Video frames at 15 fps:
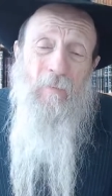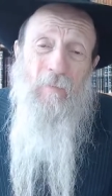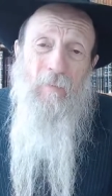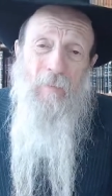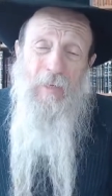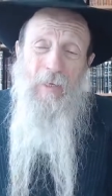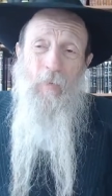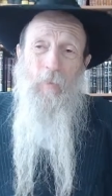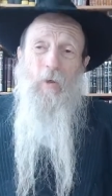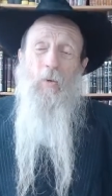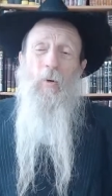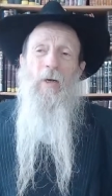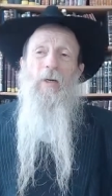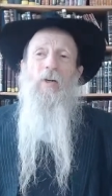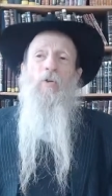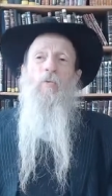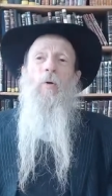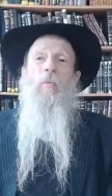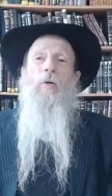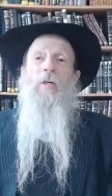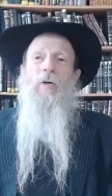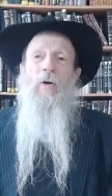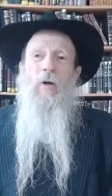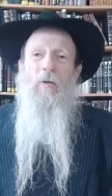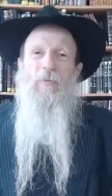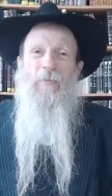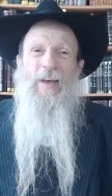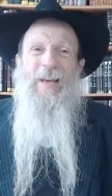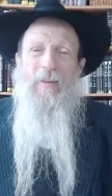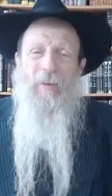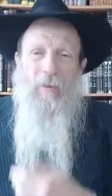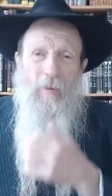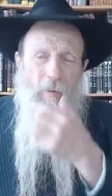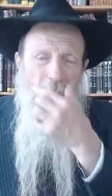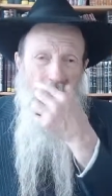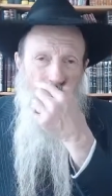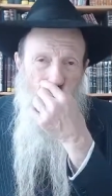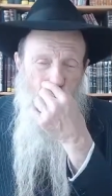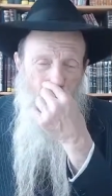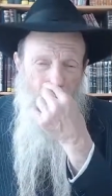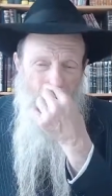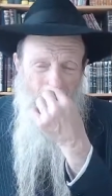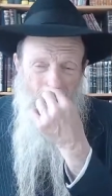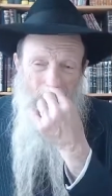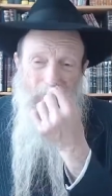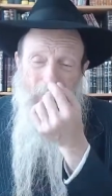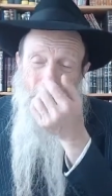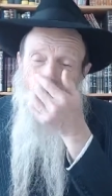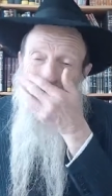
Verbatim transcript: That requires what we call faith, simple faith,